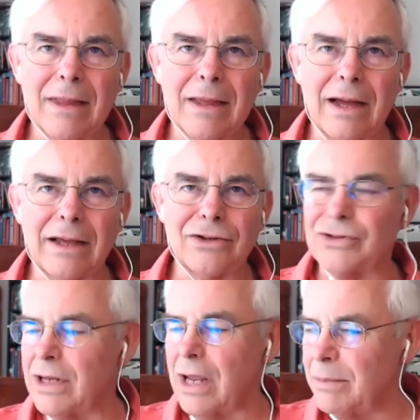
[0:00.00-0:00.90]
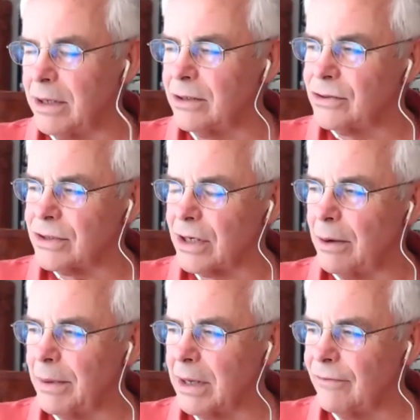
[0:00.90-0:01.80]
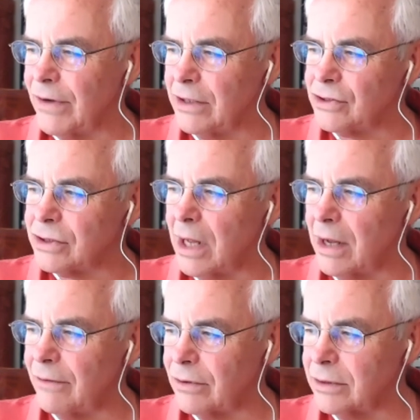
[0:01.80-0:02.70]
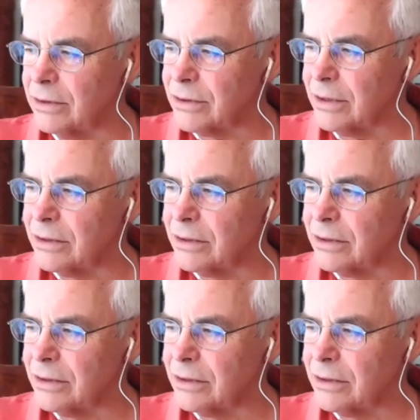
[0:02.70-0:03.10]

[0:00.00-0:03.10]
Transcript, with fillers: I guess Demian is a coming of age novel, isn't it?